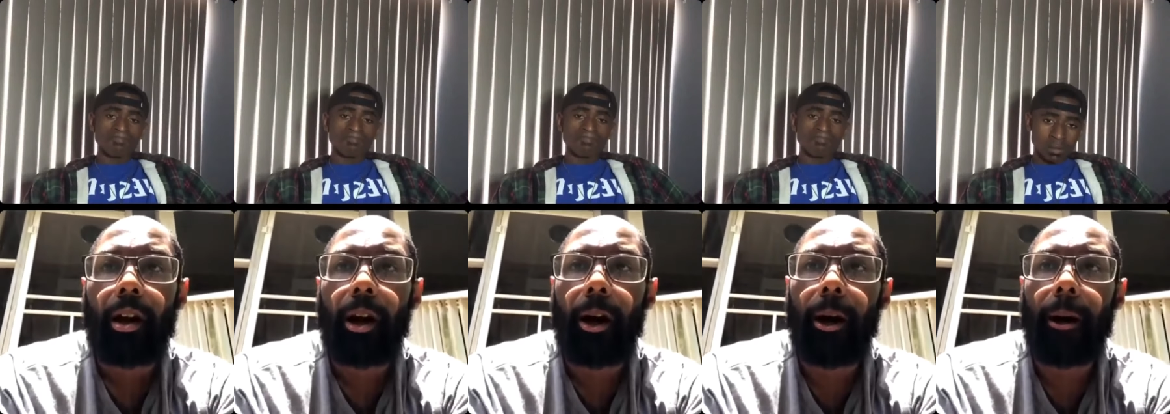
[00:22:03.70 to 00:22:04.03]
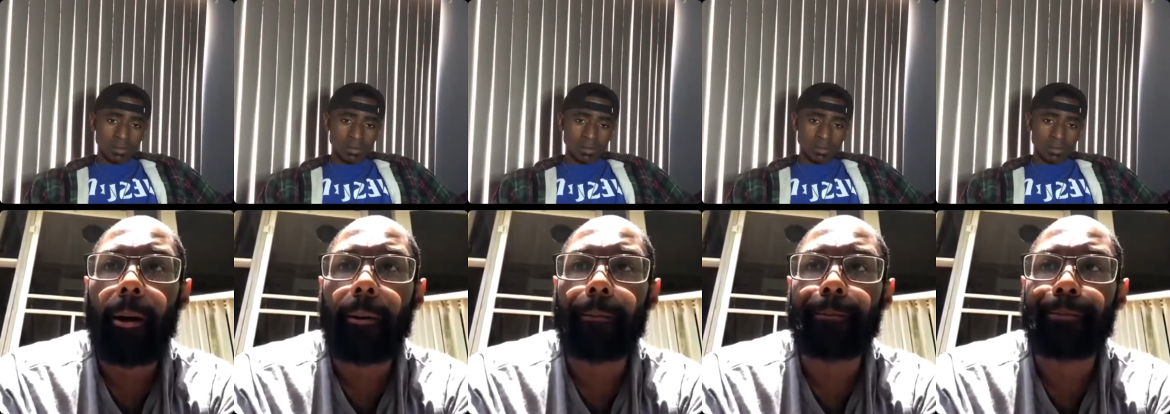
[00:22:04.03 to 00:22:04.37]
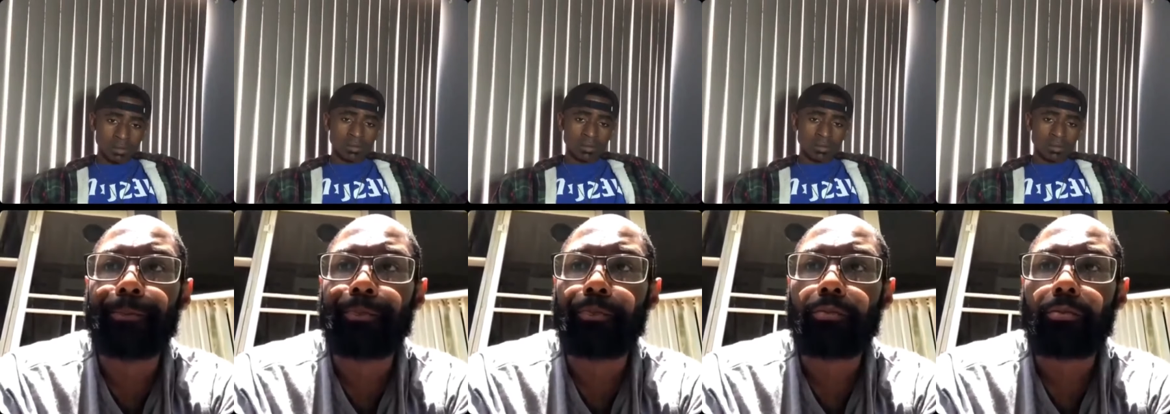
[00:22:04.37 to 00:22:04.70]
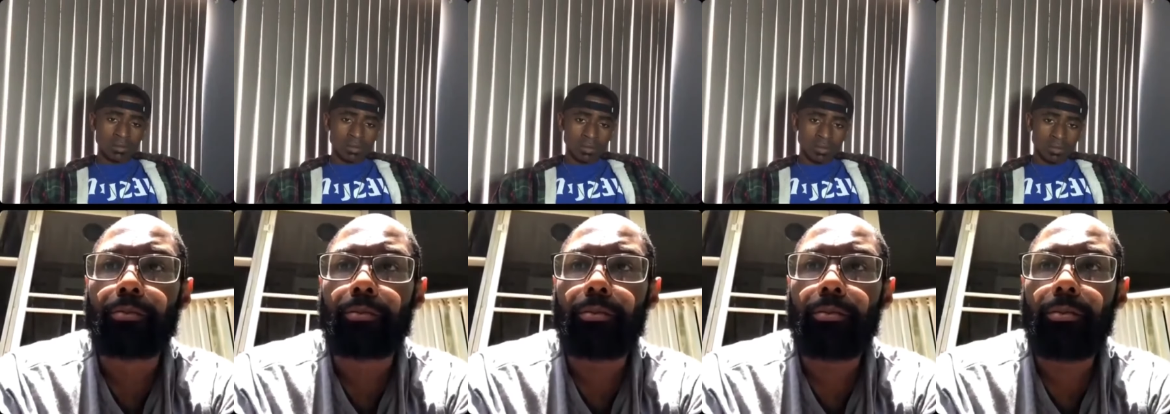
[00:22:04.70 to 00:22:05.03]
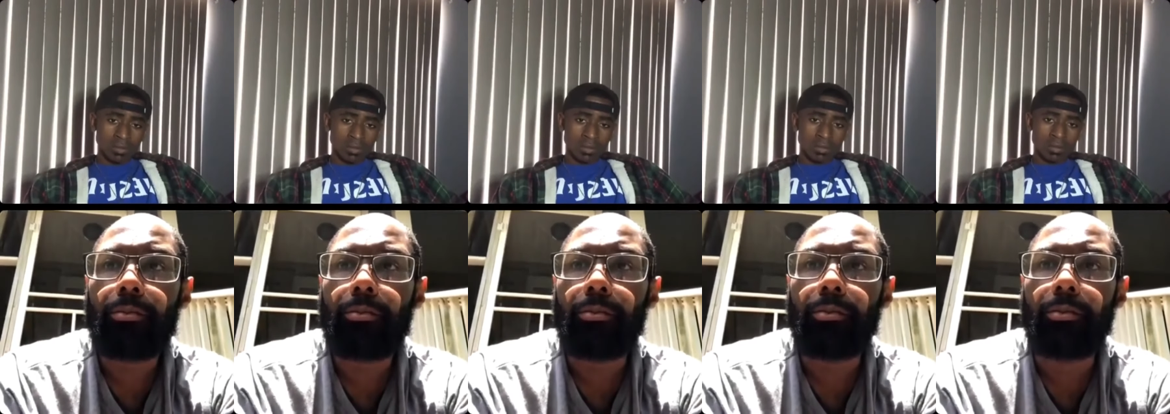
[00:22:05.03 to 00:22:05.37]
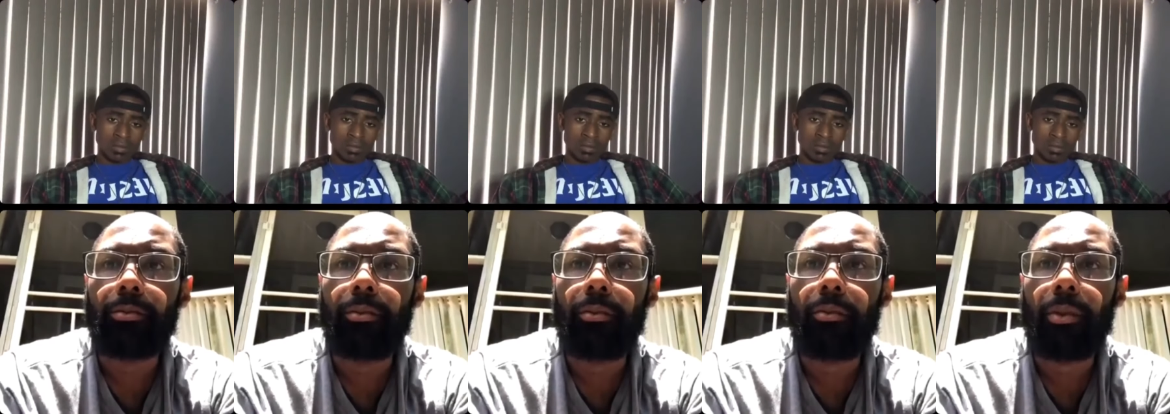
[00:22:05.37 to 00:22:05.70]
Speaker 1: um
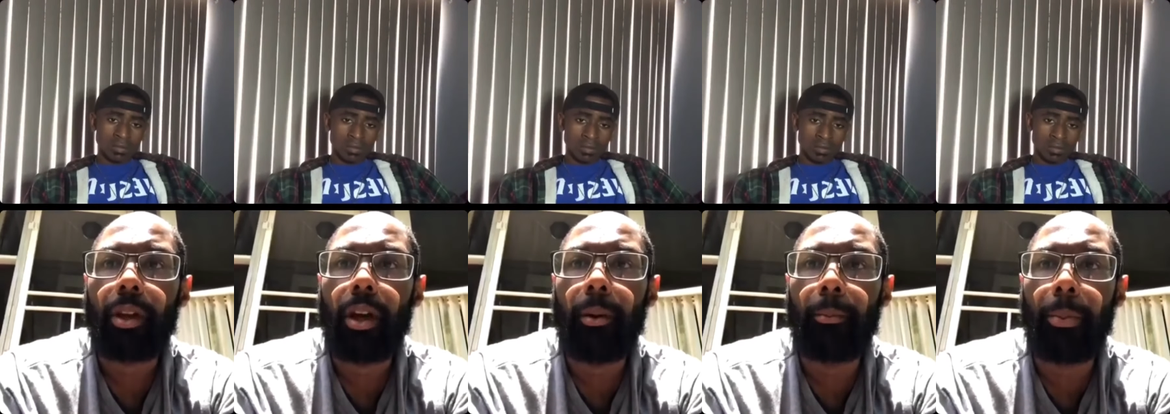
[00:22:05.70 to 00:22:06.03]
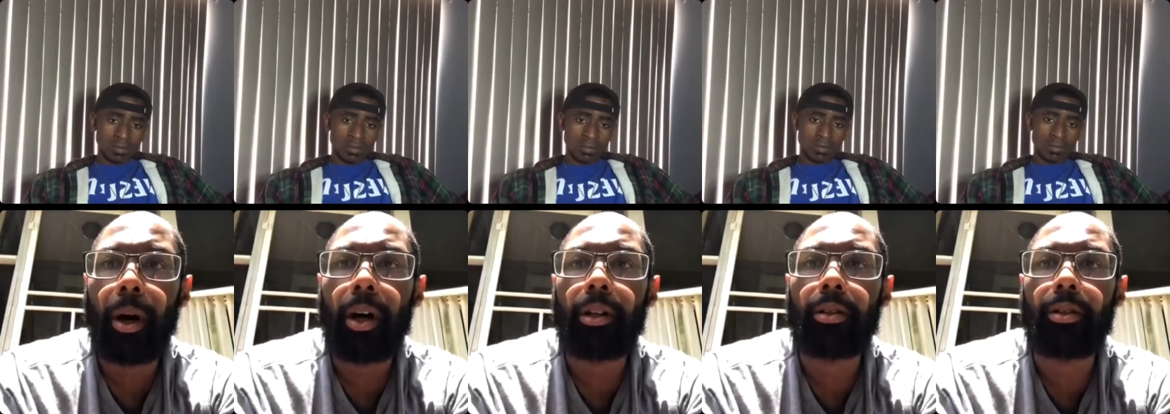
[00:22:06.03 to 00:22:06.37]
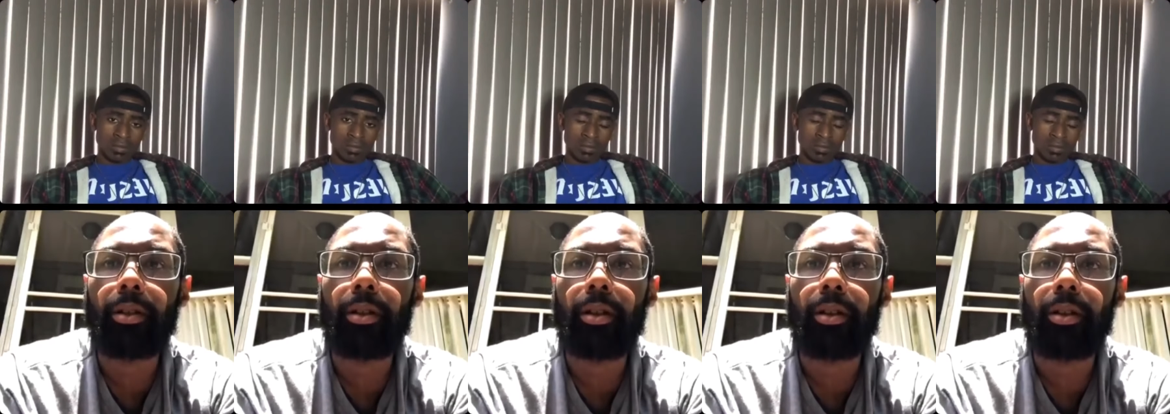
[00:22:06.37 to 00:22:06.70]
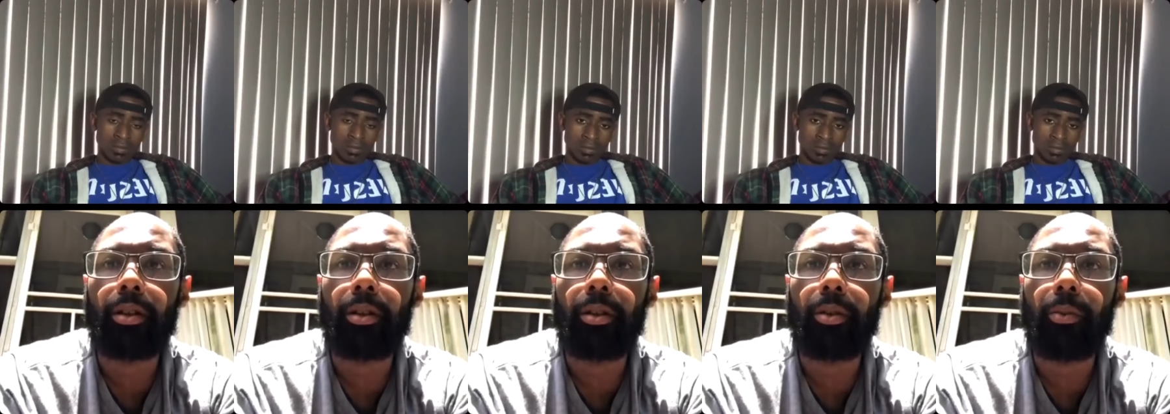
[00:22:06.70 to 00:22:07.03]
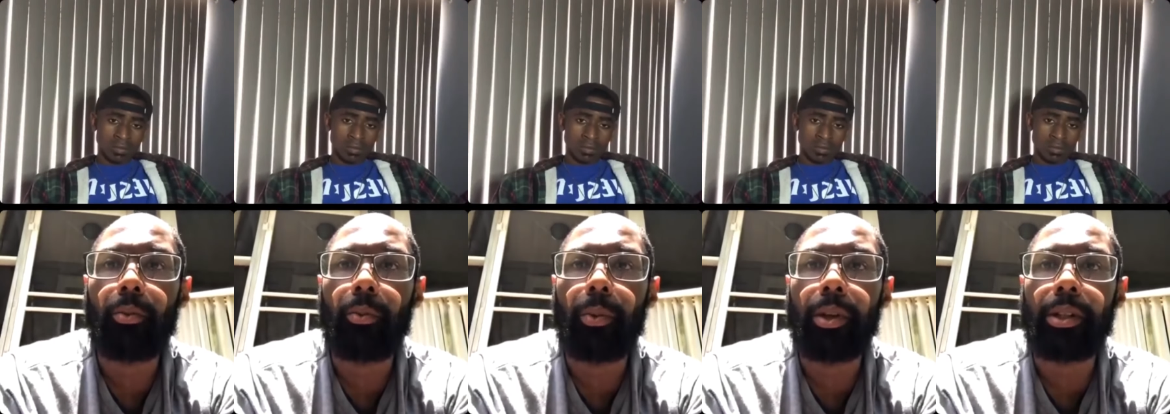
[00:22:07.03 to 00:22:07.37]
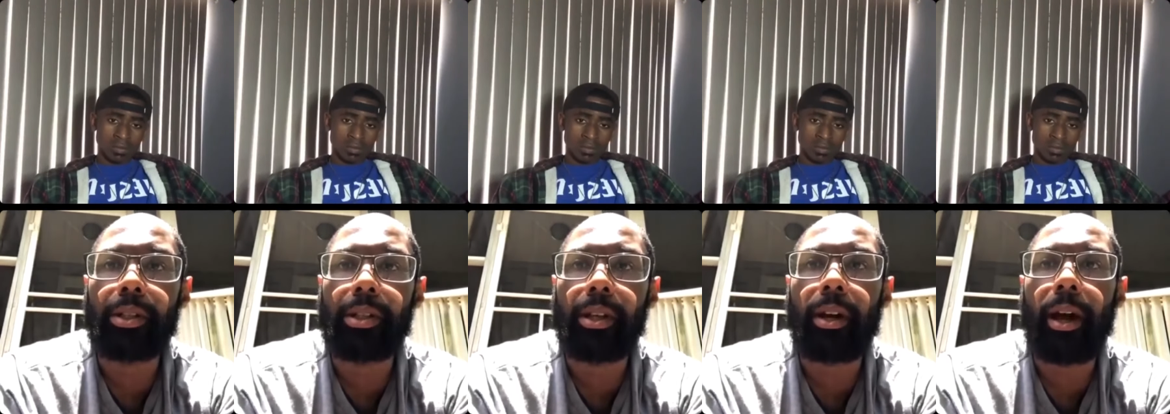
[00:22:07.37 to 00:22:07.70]
but we
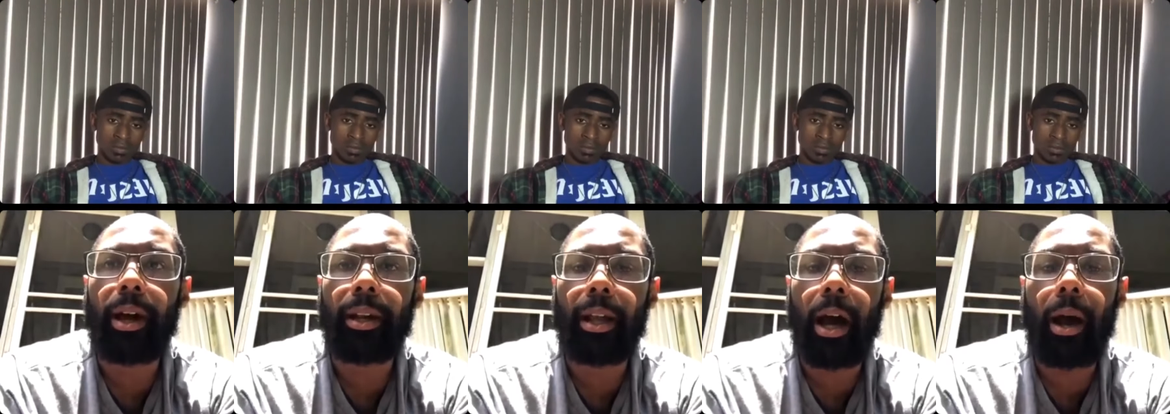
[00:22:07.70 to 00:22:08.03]
still had the